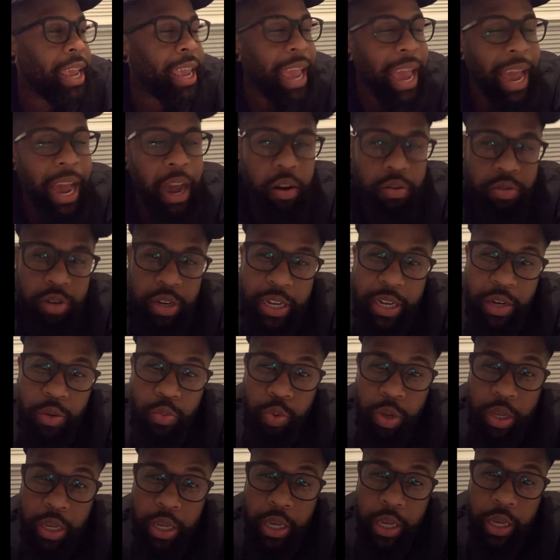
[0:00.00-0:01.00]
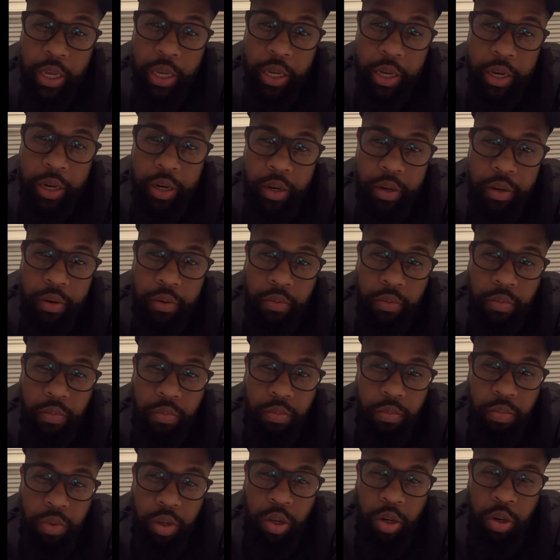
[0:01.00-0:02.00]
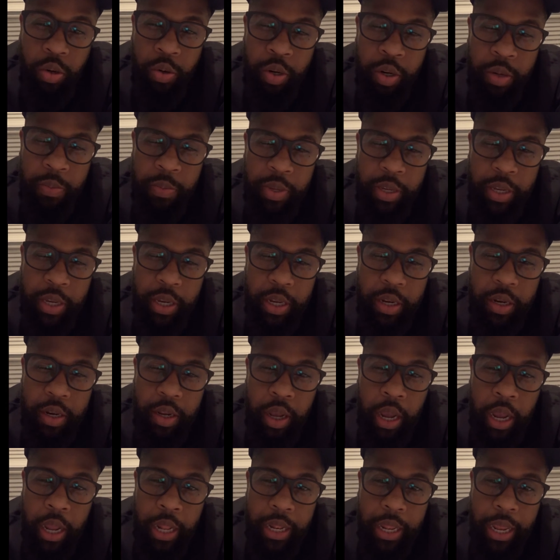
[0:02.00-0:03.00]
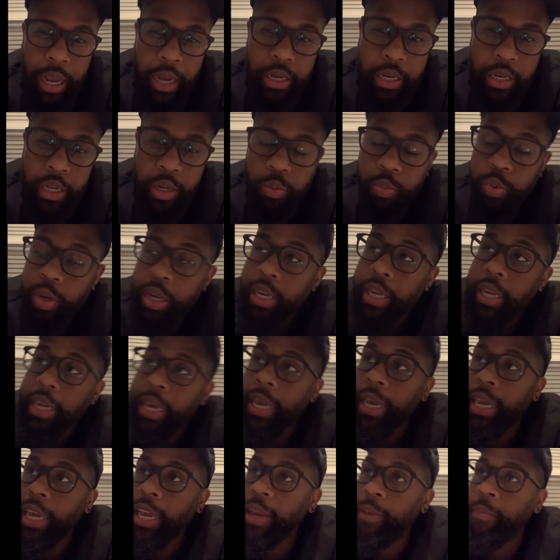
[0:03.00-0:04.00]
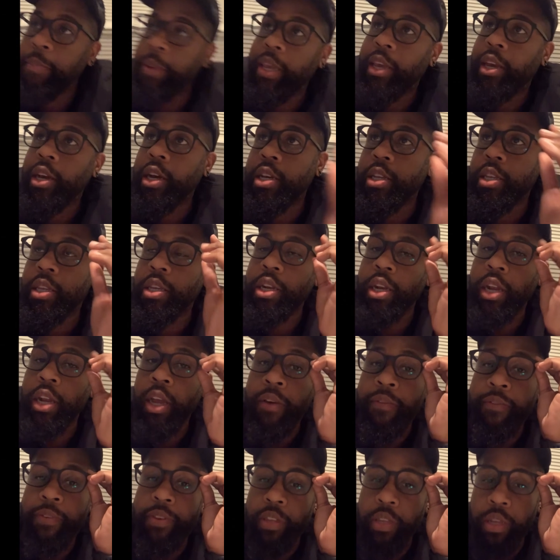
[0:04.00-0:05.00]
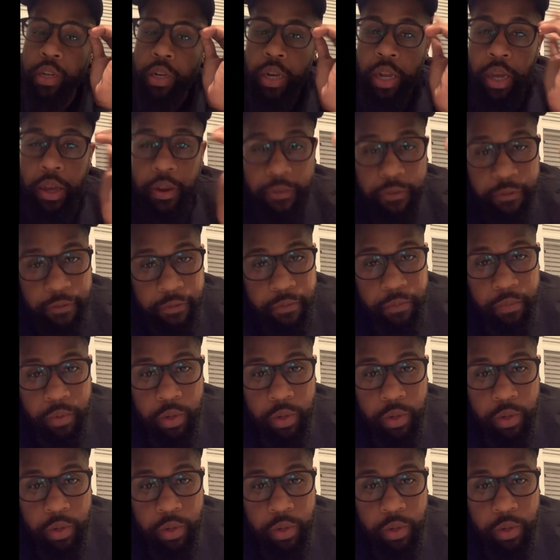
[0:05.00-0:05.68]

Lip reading: how did we get here? You know what I'm saying? Like, did we get here because enough is enough?